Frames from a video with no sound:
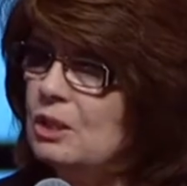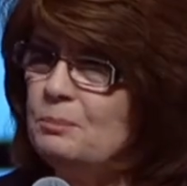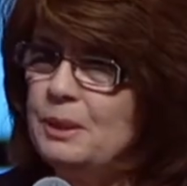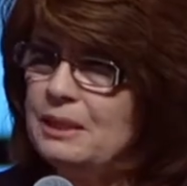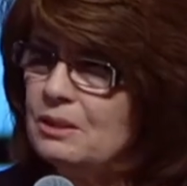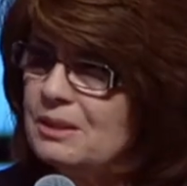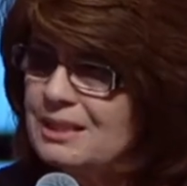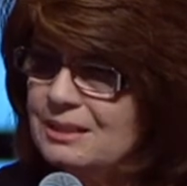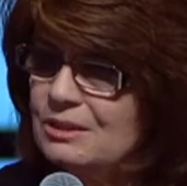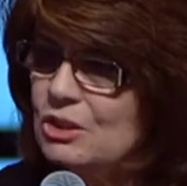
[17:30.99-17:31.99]
And Peter
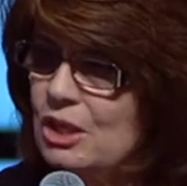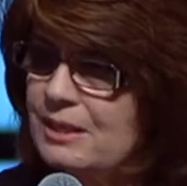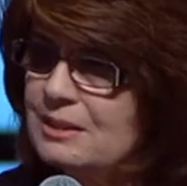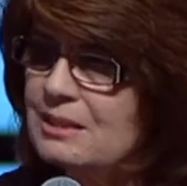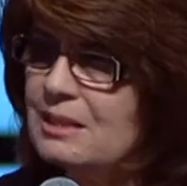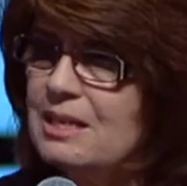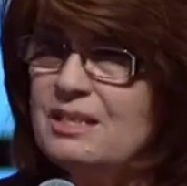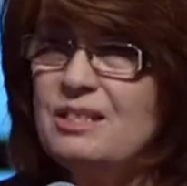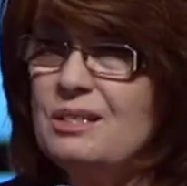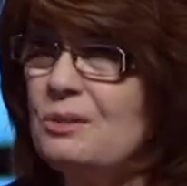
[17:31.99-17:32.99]
didn't just
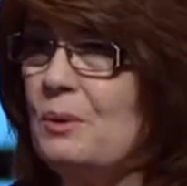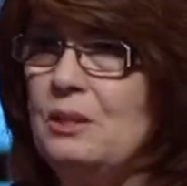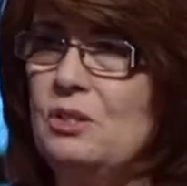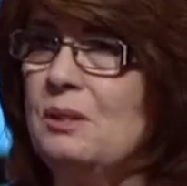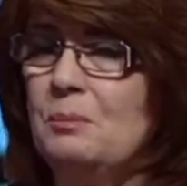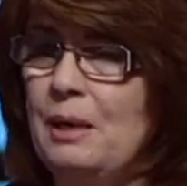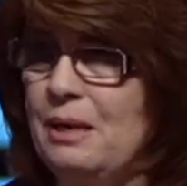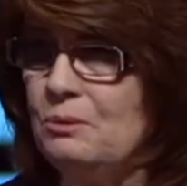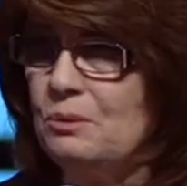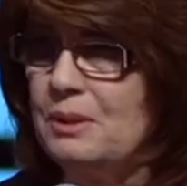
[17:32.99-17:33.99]
stretch the
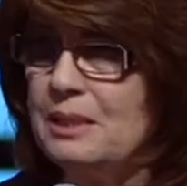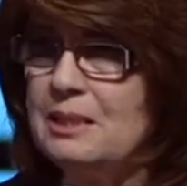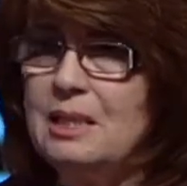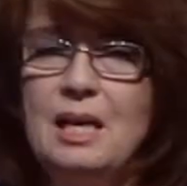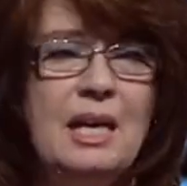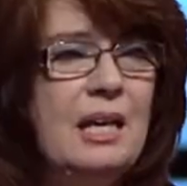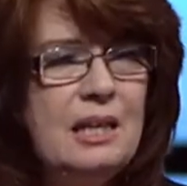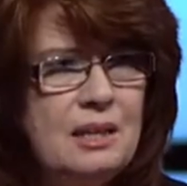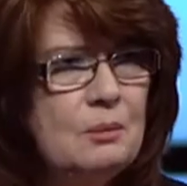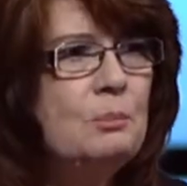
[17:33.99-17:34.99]
boundaries,
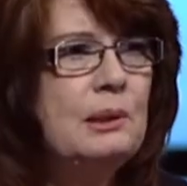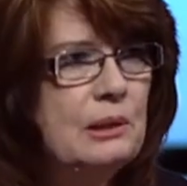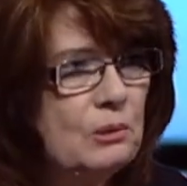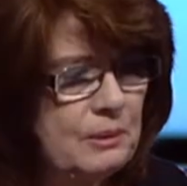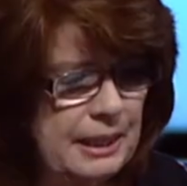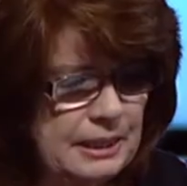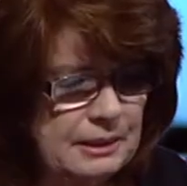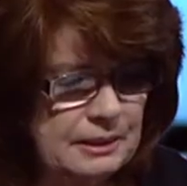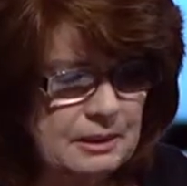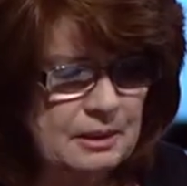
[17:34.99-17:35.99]
he
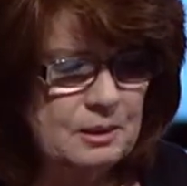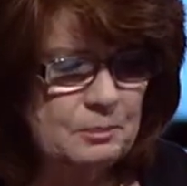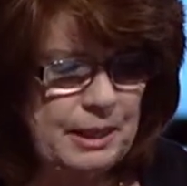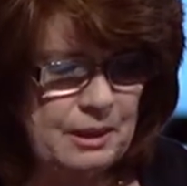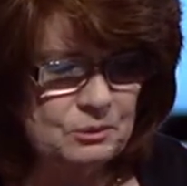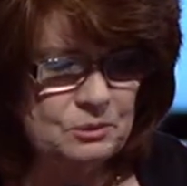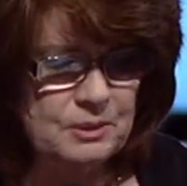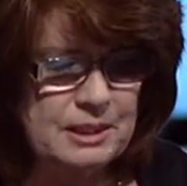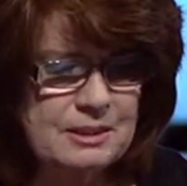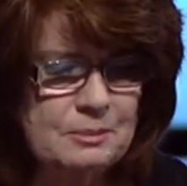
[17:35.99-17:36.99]
obliterated the boundaries.